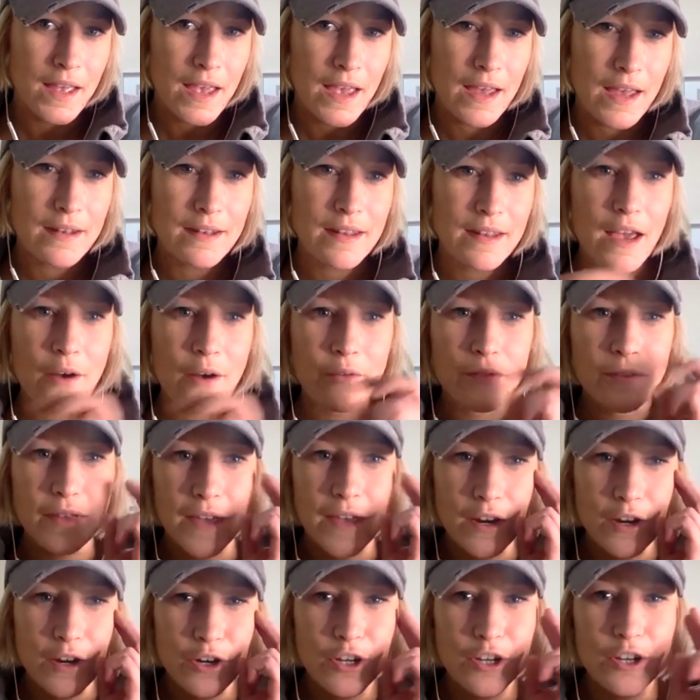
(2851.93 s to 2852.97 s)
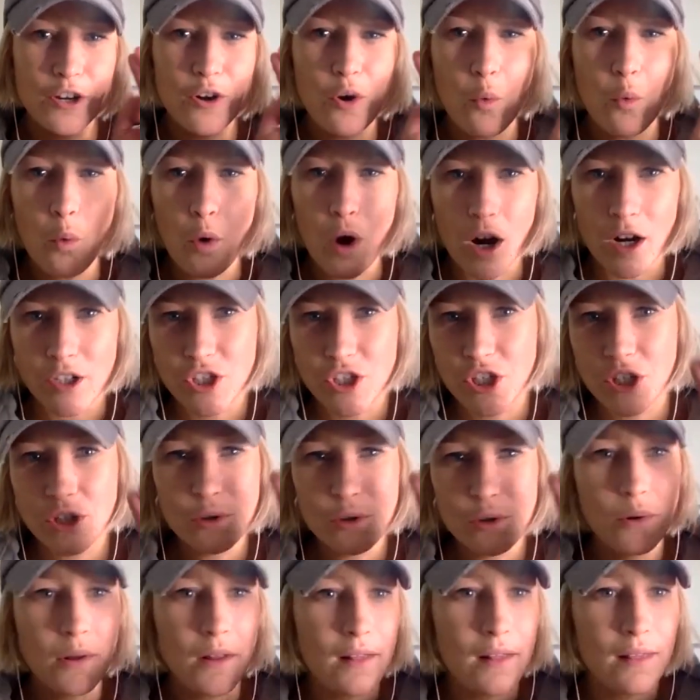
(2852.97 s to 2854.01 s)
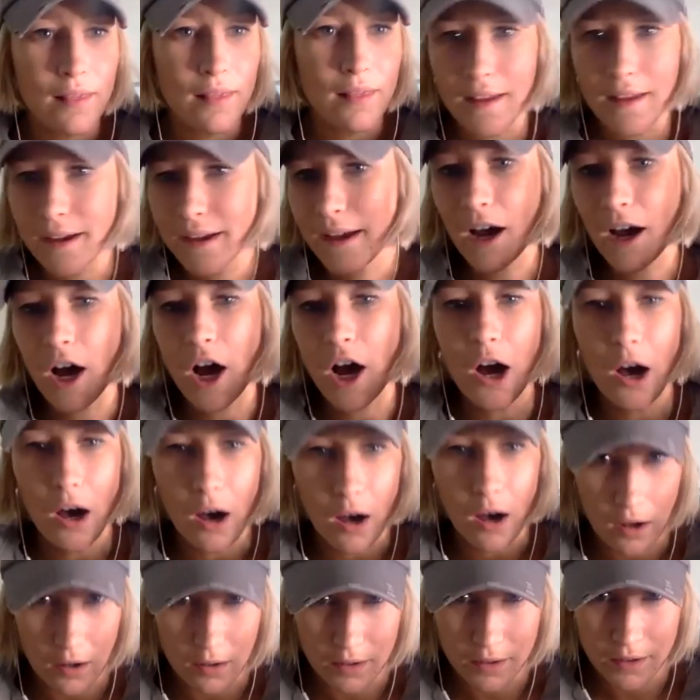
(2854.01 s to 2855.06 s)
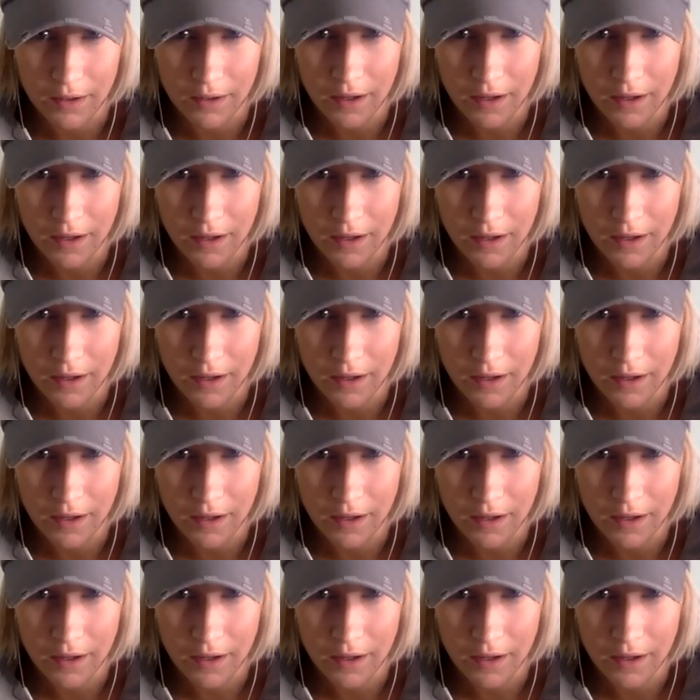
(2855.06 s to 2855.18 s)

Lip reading: And now they're going to watch you like a hawk.